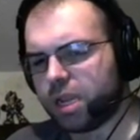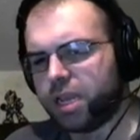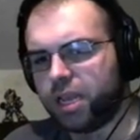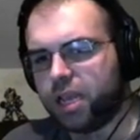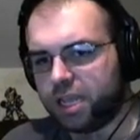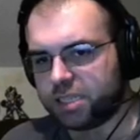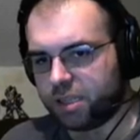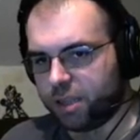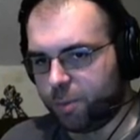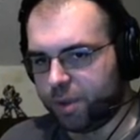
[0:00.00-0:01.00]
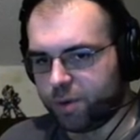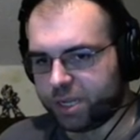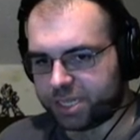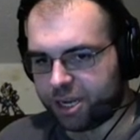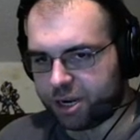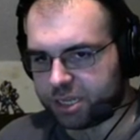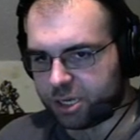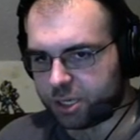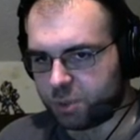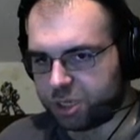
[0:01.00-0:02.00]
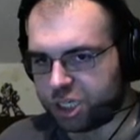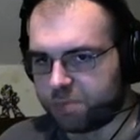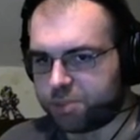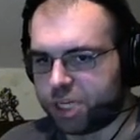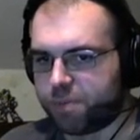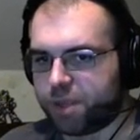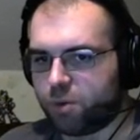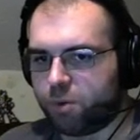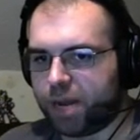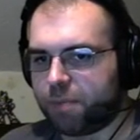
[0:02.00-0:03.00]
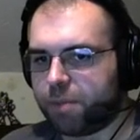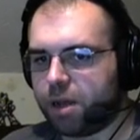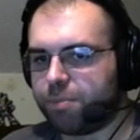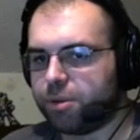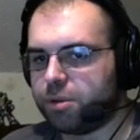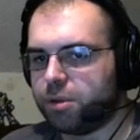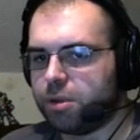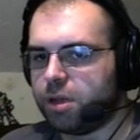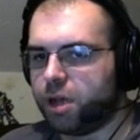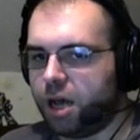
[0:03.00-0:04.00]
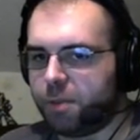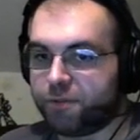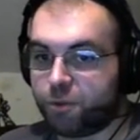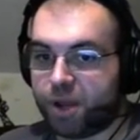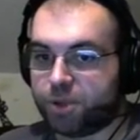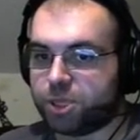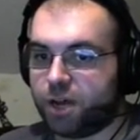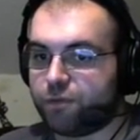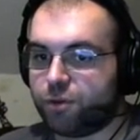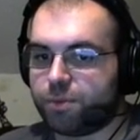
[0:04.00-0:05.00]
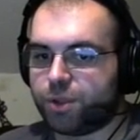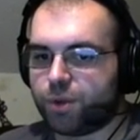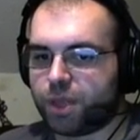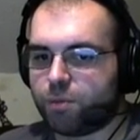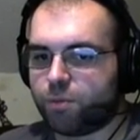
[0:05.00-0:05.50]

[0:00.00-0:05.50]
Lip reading: It's a little bit riskier because there is one Cheep Cheep that will pop up. If you bounce off him, you can fall